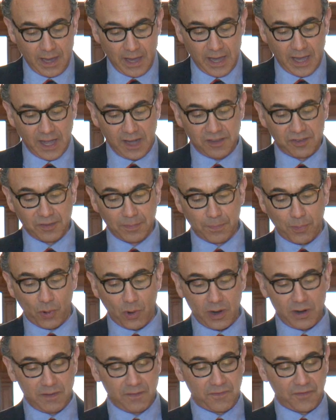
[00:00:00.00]
It is
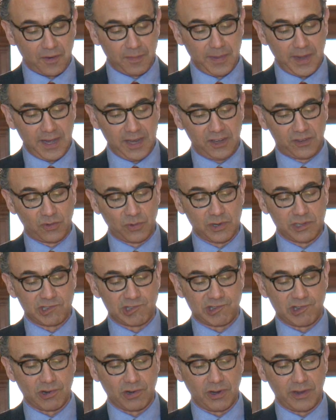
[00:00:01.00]
important for me to
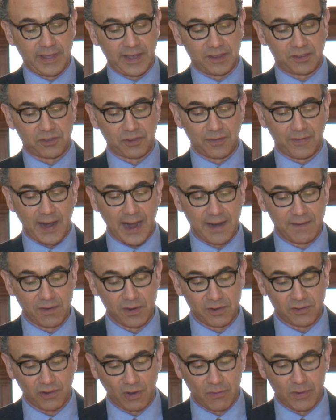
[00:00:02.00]
ensure that
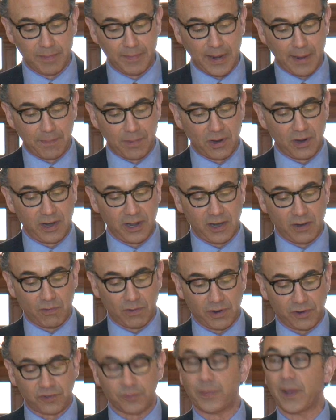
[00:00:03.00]
survivors are remembered in a
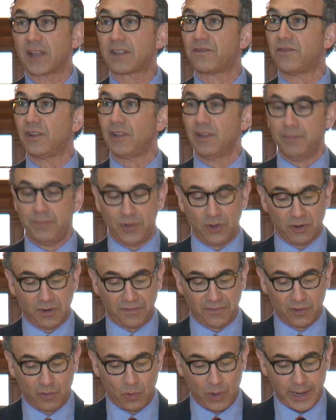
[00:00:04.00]
respectful and
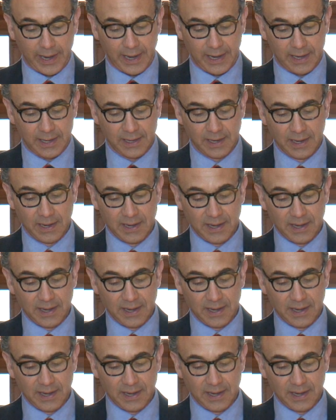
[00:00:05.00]
beautiful way,